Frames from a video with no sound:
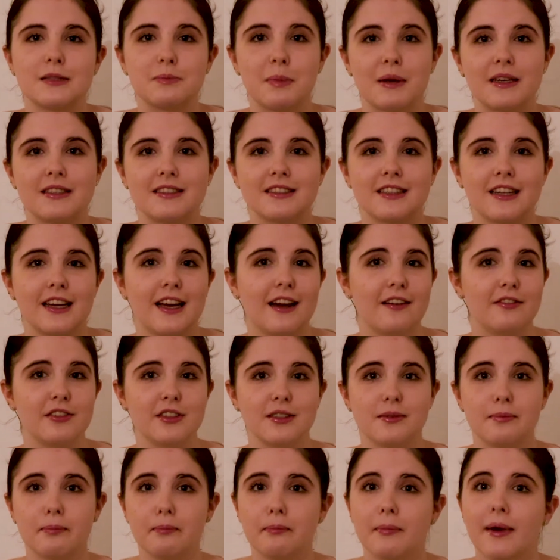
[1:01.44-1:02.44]
basically I have
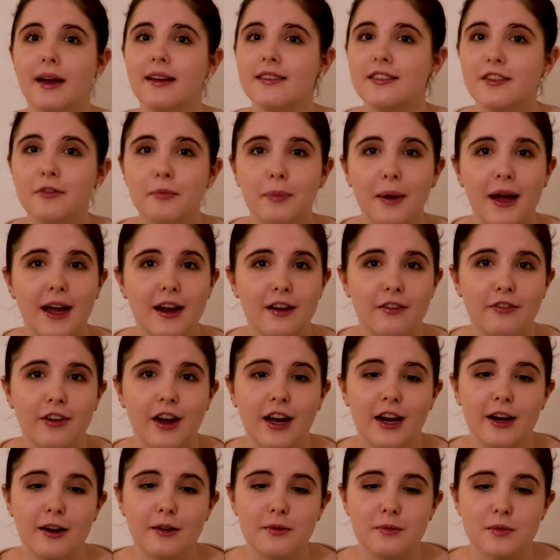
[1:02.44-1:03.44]
this massive bag of
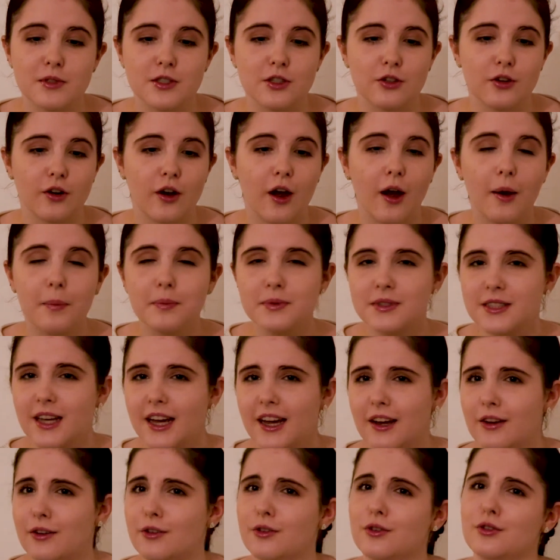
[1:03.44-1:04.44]
items to
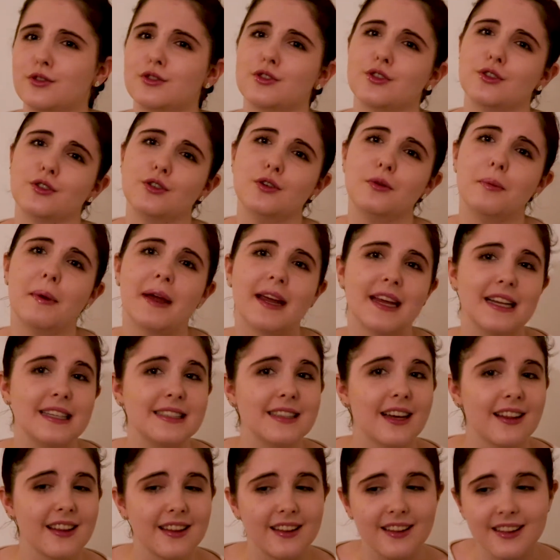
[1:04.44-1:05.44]
upcycle, to make
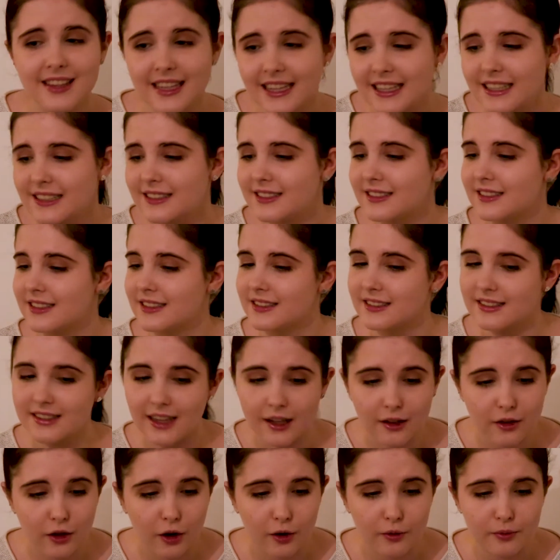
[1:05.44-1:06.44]
into other things, to
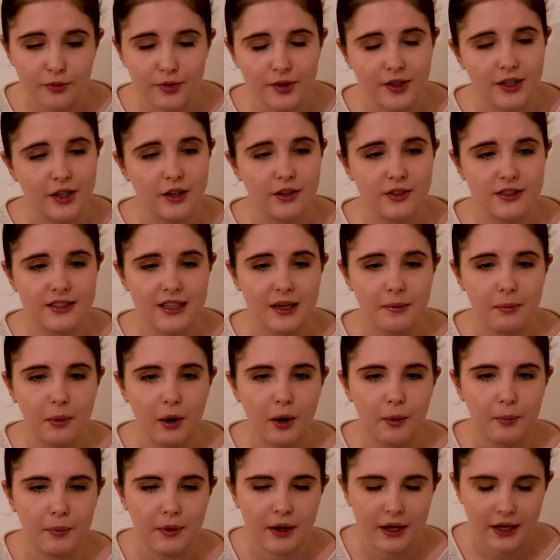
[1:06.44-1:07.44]
sell hopefully on
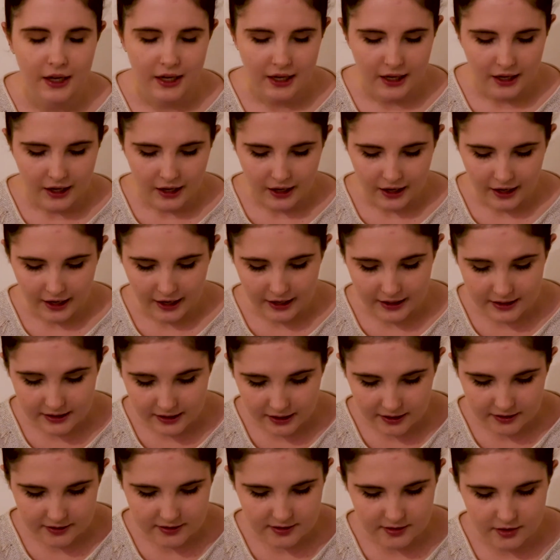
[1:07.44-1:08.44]
Depop. And
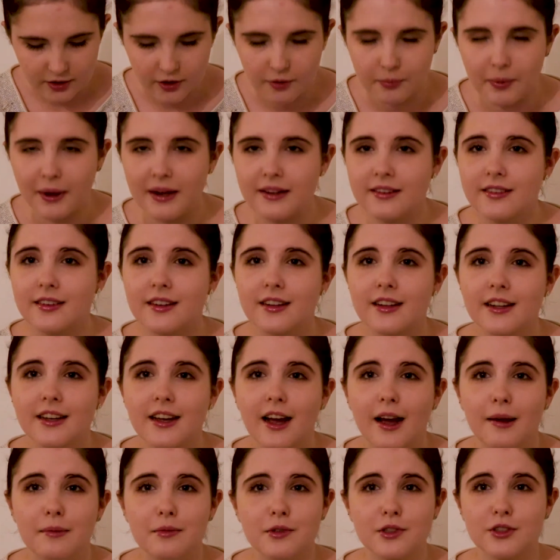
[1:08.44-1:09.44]
yes, so basically
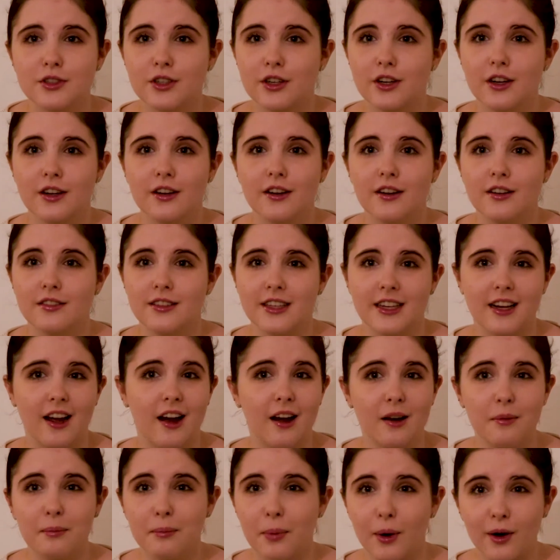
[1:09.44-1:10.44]
I'm just gonna like
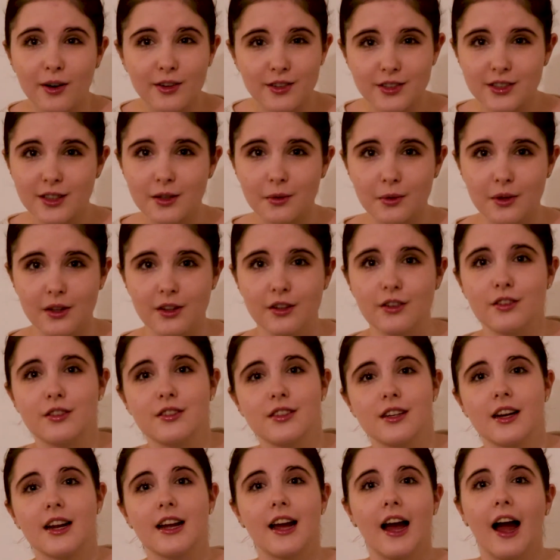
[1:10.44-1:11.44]
unbox it with you
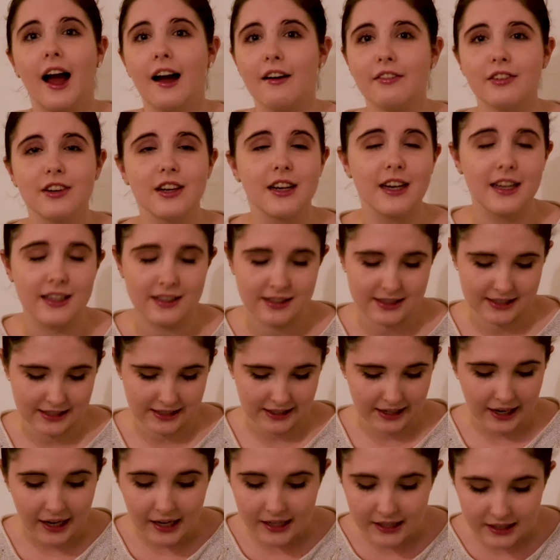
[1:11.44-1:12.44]
today. I haven't
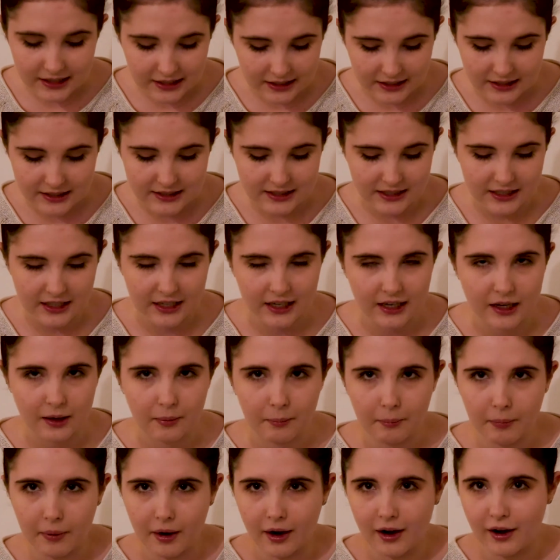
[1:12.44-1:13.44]
seen anything that's in here
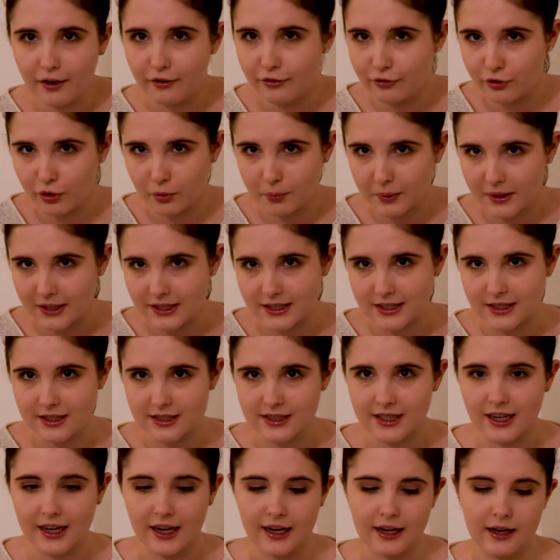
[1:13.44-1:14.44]
but a few pieces
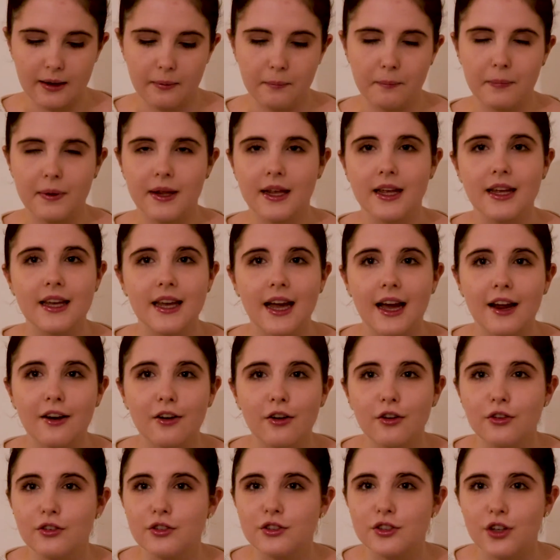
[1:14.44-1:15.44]
that I can peek at
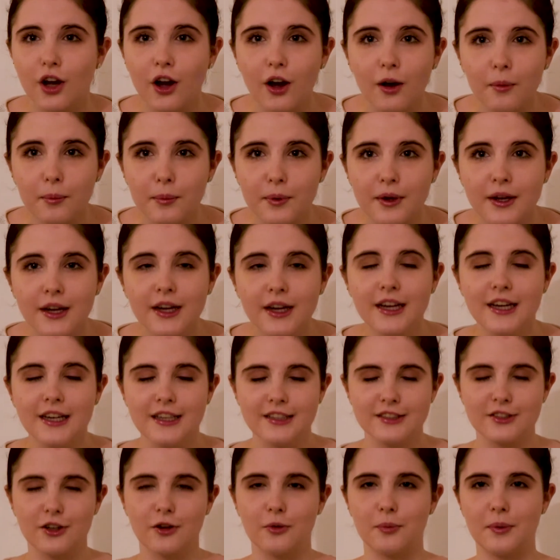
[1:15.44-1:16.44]
on top.
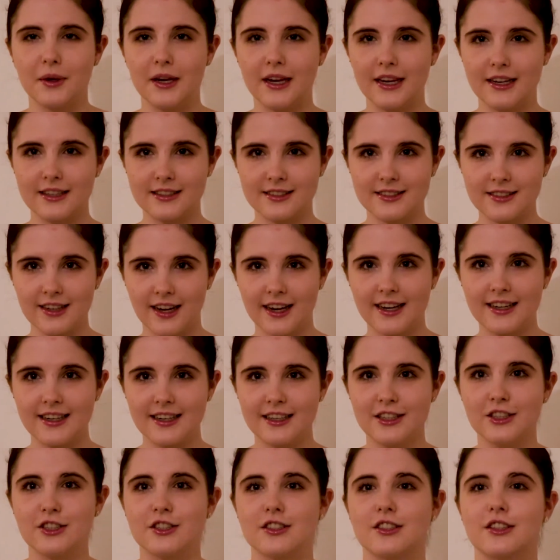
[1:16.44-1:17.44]
So it'll be
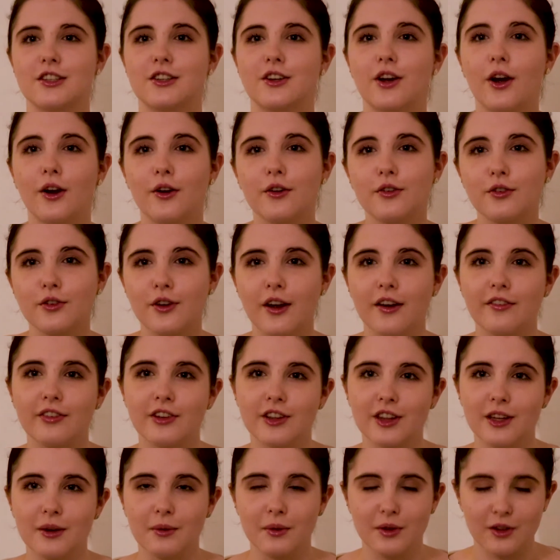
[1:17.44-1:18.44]
exciting just to go through
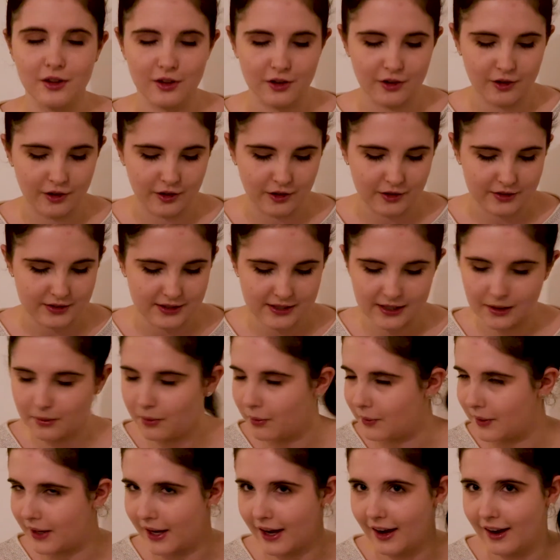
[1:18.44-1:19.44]
everything with you, see what
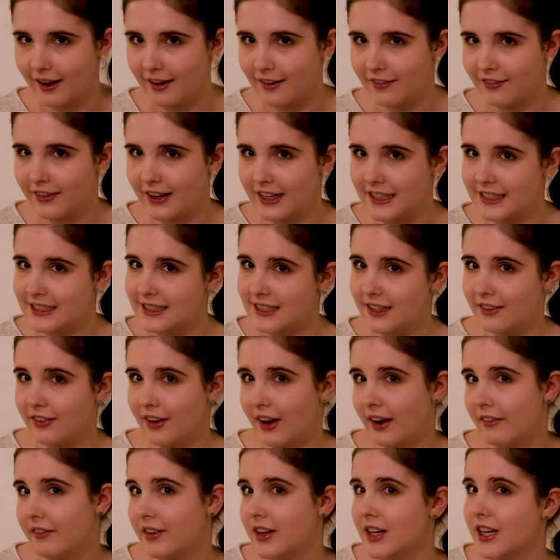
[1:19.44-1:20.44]
we have, and see if I
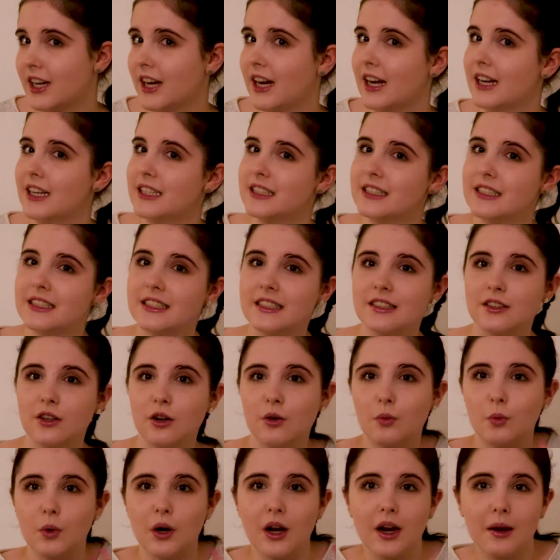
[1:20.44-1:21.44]
have any ideas
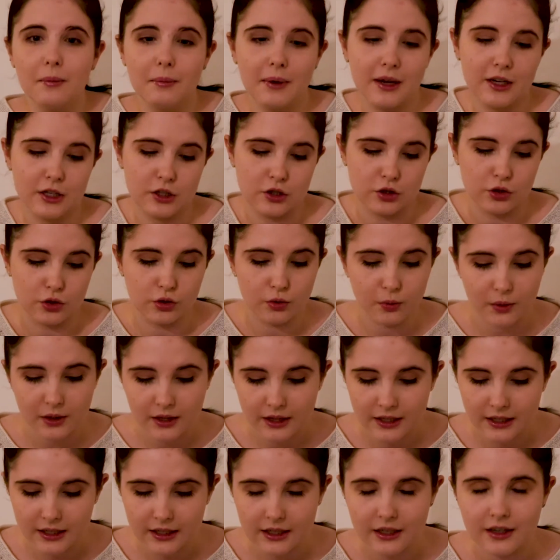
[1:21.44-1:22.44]
on what I might do
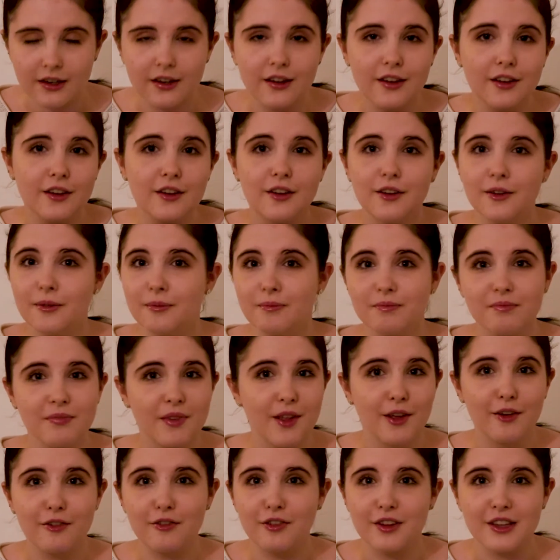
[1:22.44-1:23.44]
with it
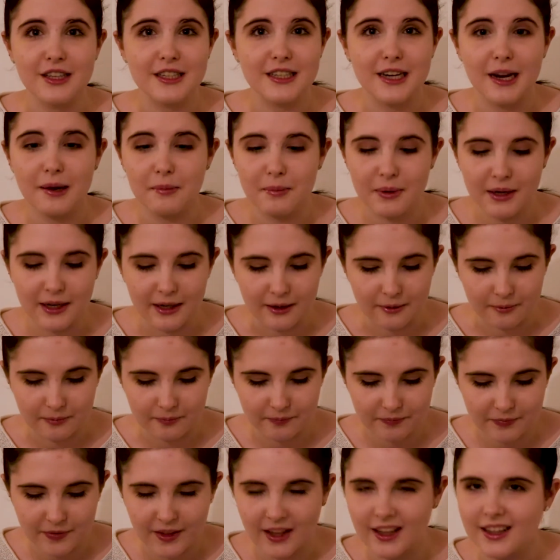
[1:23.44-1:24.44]
for the time being.
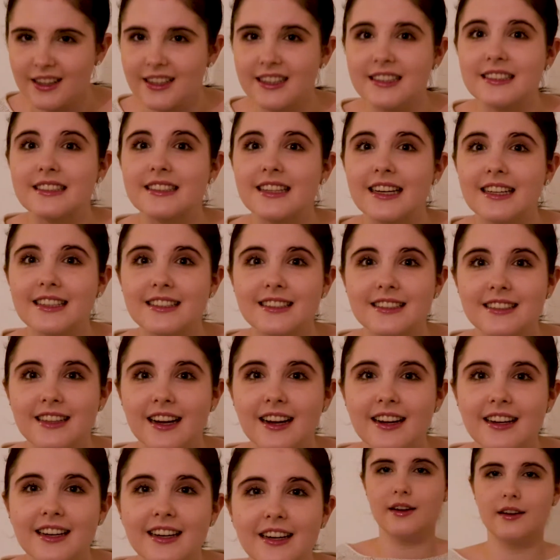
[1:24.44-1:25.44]
Let's get
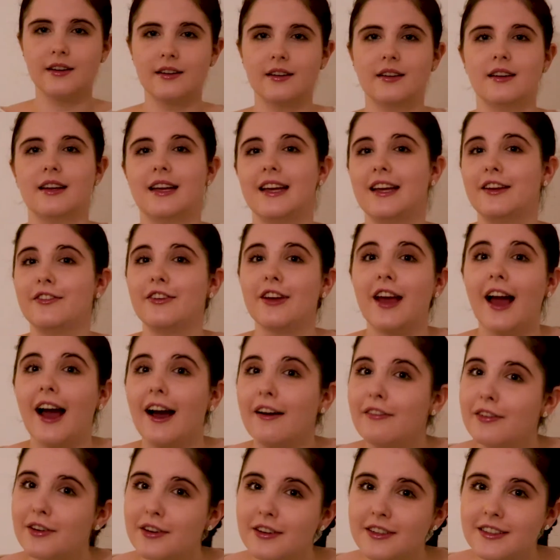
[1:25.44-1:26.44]
started. If you
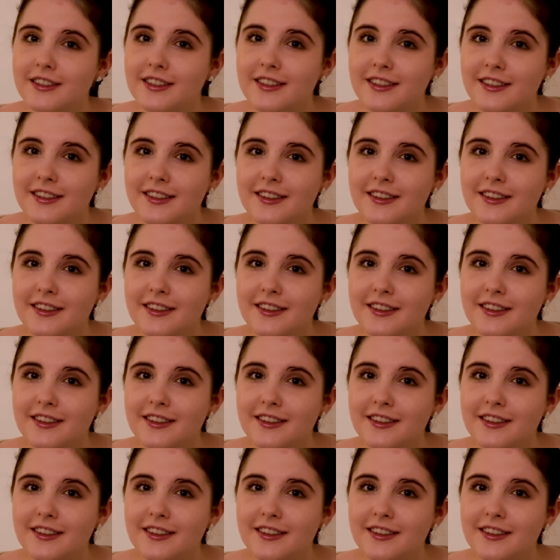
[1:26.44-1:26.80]
haven't,